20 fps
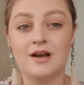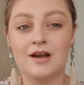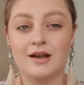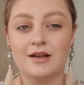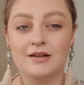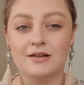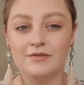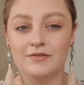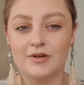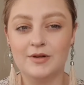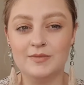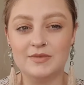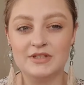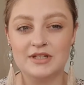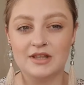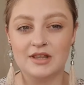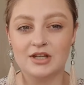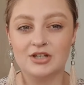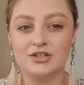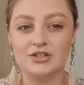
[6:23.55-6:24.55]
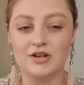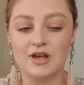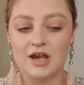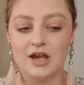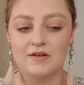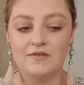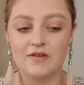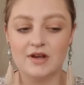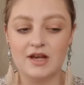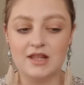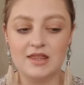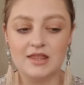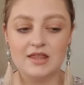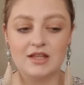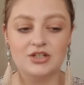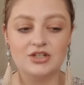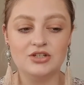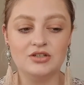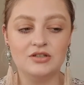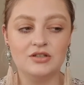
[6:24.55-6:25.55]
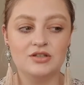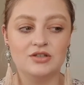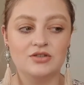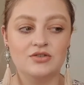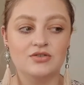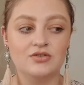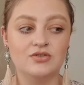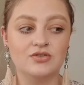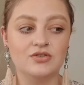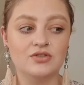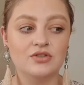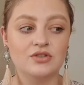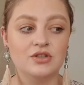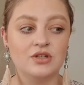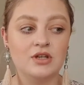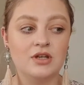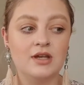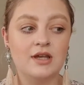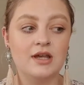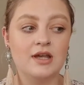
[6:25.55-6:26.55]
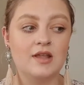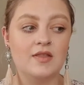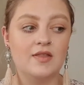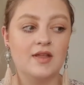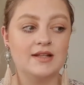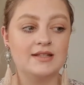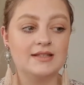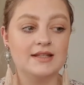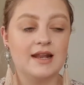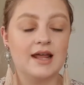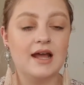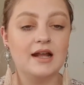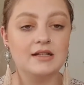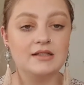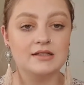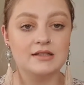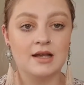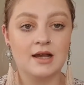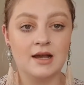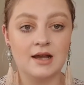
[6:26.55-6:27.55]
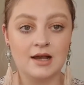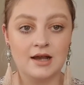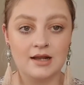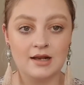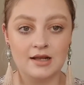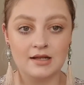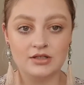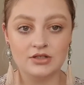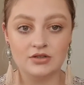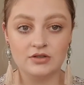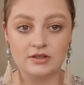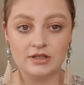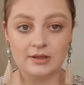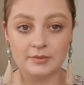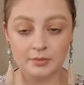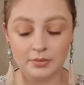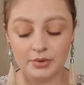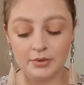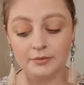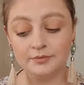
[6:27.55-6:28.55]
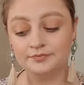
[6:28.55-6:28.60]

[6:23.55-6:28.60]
kind of lipstick that you have, anything that you can use that's light to highlight your lip,